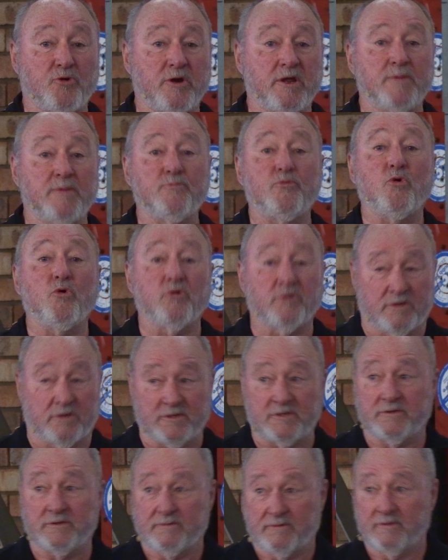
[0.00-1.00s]
pretty
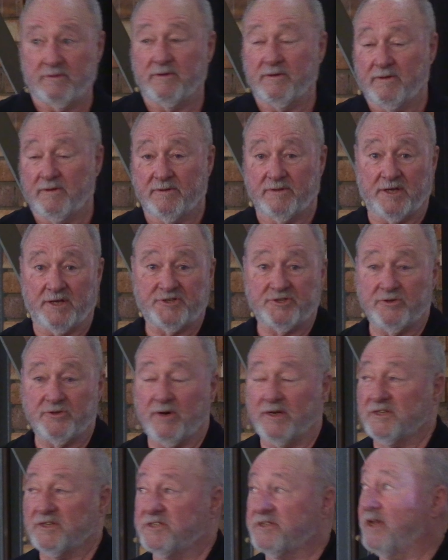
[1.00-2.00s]
important that
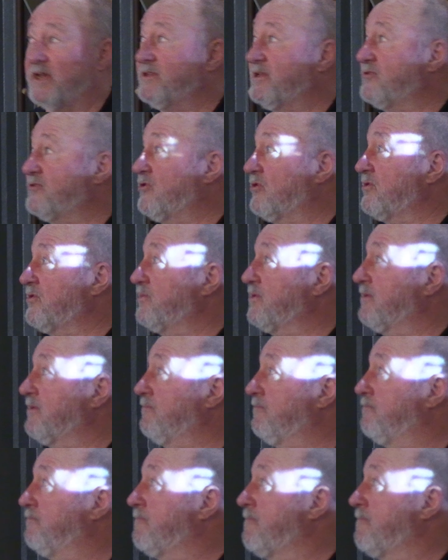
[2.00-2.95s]
you understand that document.